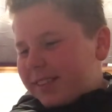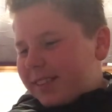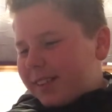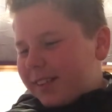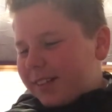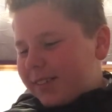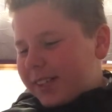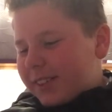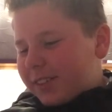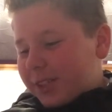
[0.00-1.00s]
Oh my
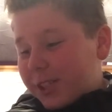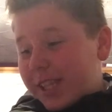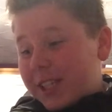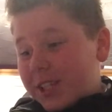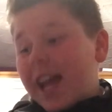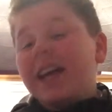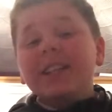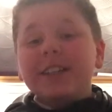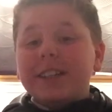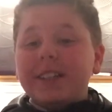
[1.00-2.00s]
gosh. This
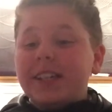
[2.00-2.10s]
seller